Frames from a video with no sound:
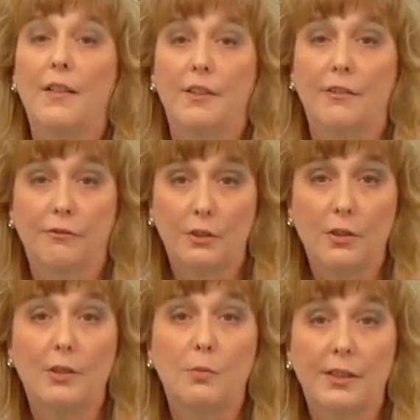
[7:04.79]
the
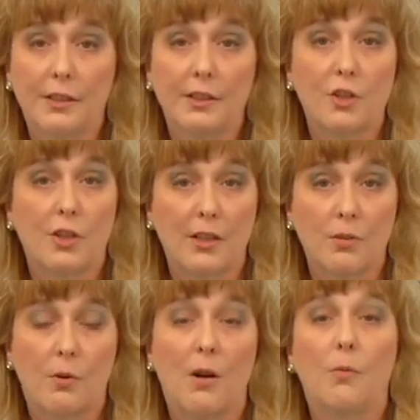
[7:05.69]
fluid within the
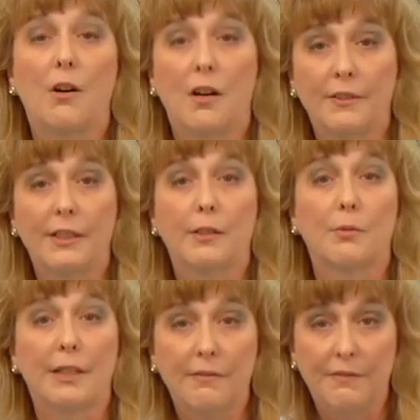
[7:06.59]
chest wall will often get
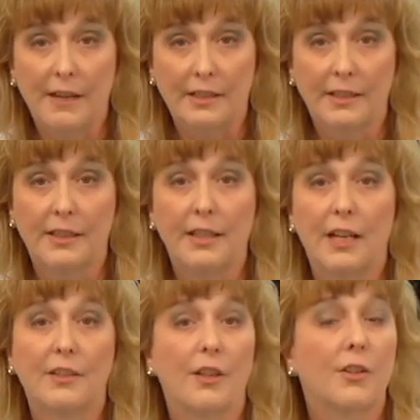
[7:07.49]
reinfected,
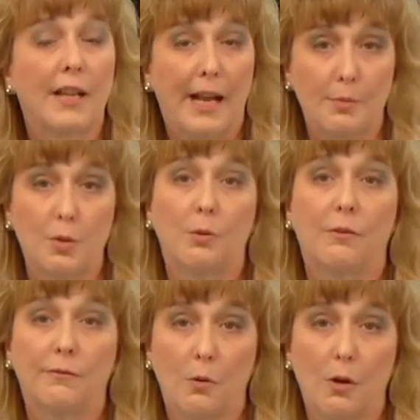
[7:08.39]
another capsule will
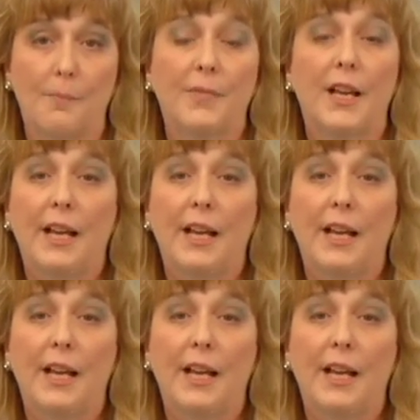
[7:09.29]
form,